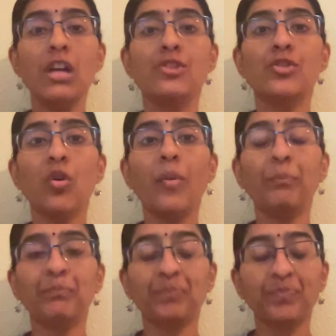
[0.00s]

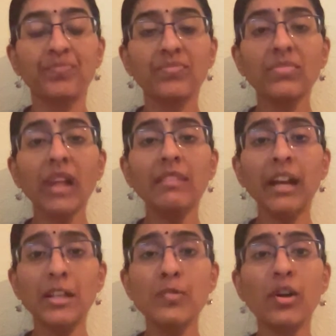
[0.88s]
So
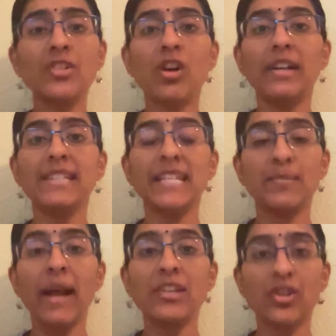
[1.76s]
that is what is called as
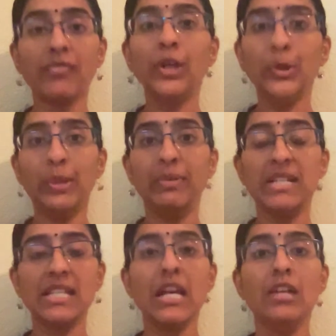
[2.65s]
expansion of the universe.